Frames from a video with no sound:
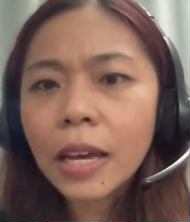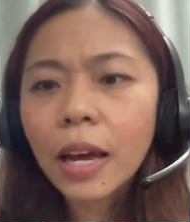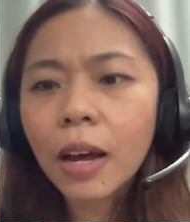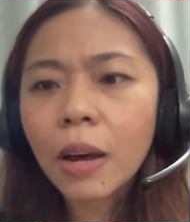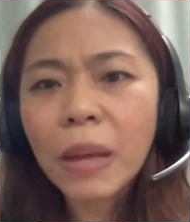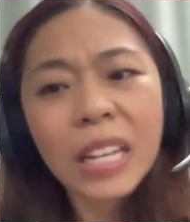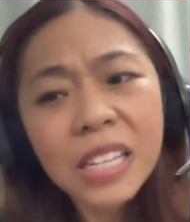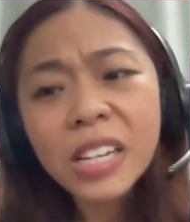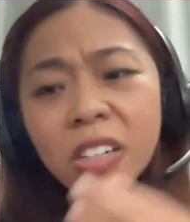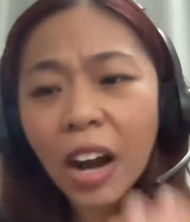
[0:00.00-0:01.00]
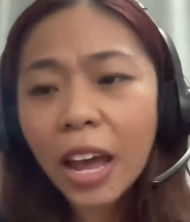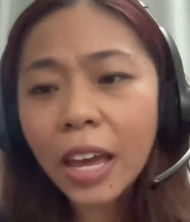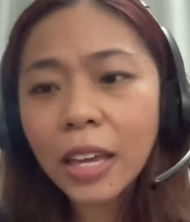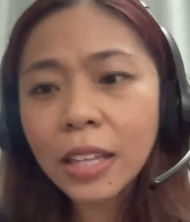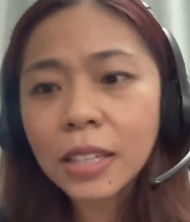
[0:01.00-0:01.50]
Mm-hmm. And then he
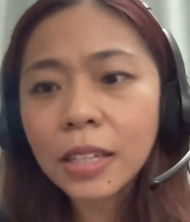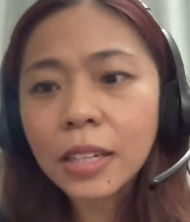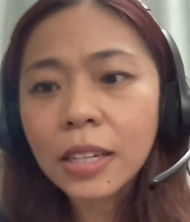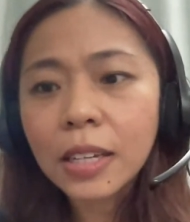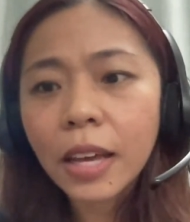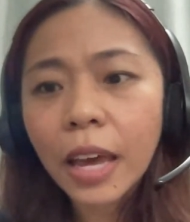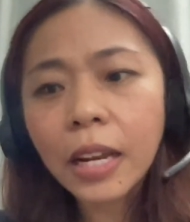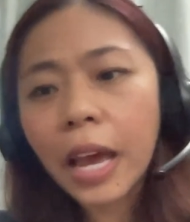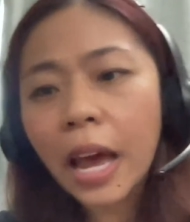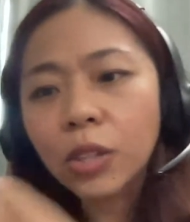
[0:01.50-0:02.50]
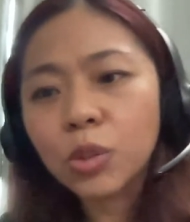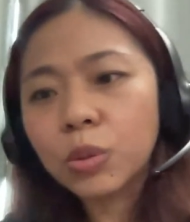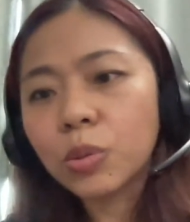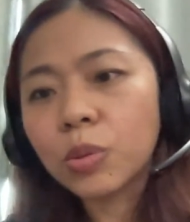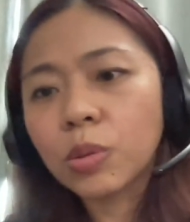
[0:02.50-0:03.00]
cried, and I had
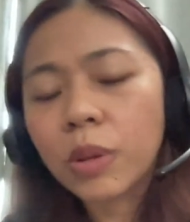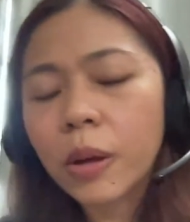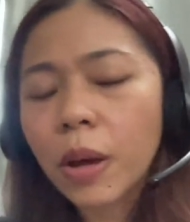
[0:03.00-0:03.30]
to,